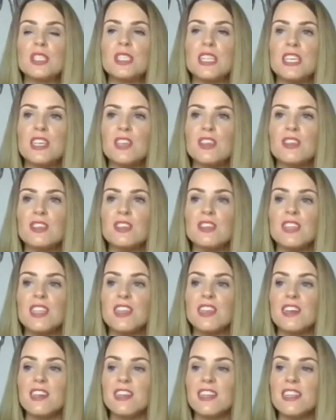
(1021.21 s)
They're
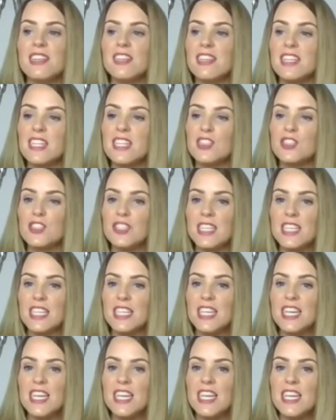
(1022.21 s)
like, literally,
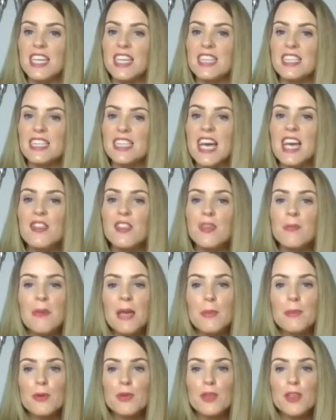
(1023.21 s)
they're the
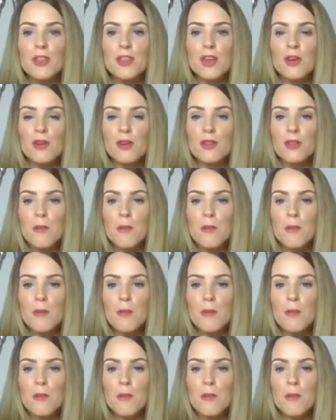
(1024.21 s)
people that are the